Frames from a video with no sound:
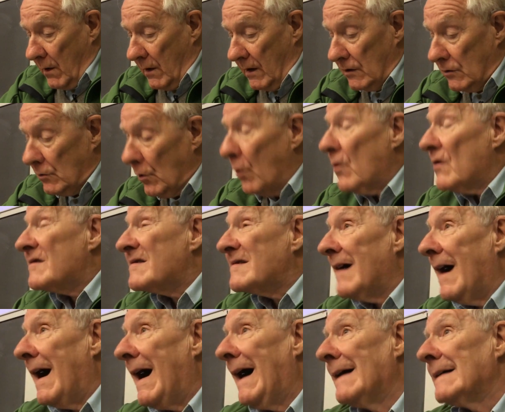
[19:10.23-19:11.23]
In all
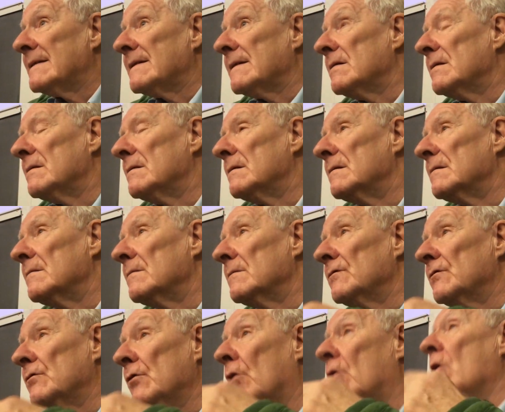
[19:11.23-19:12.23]
that,
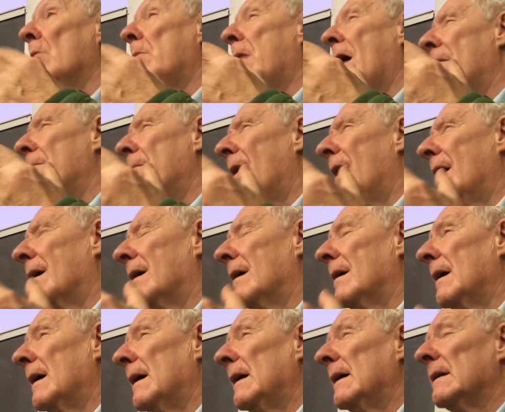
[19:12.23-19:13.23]
the global
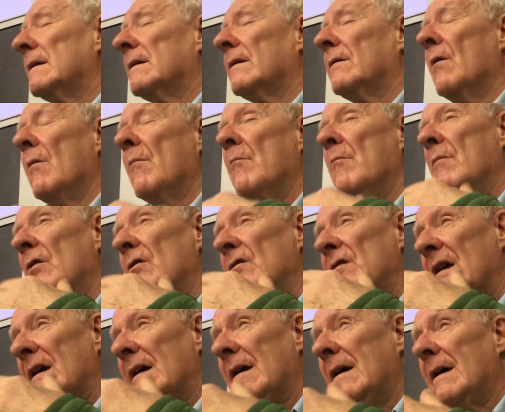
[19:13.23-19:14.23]
market,
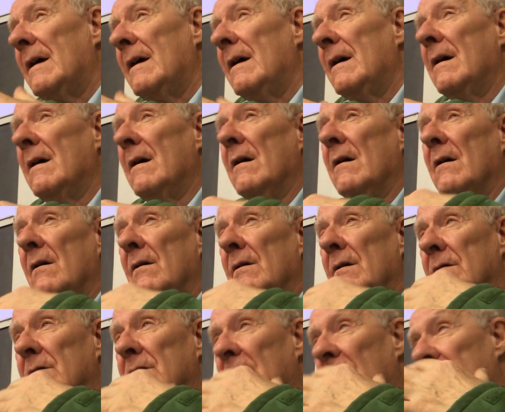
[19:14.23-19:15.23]
money,
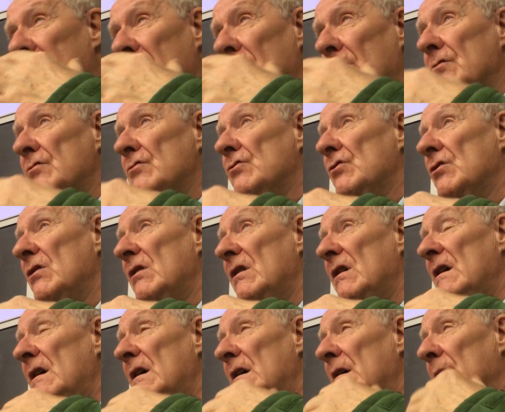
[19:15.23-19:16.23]

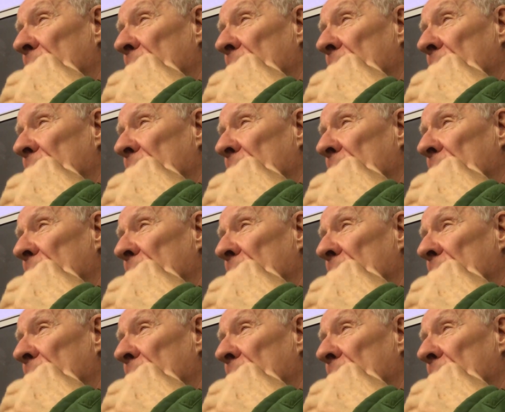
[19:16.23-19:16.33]
technology,